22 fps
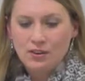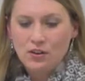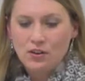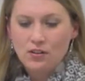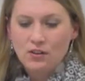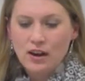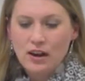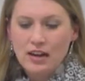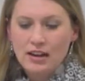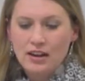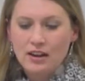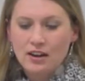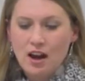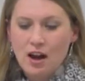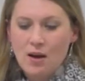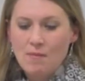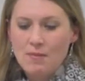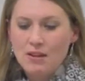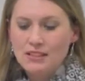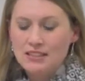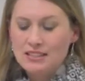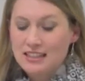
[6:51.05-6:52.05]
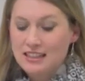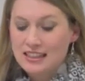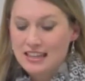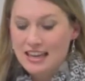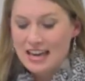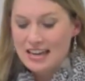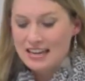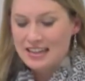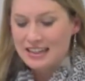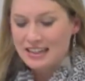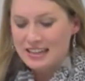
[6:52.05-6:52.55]
you are writing comments at
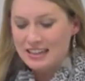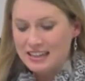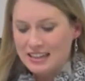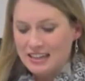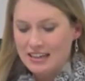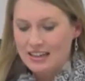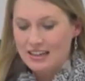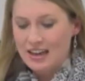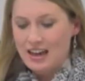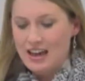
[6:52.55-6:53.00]
the end of the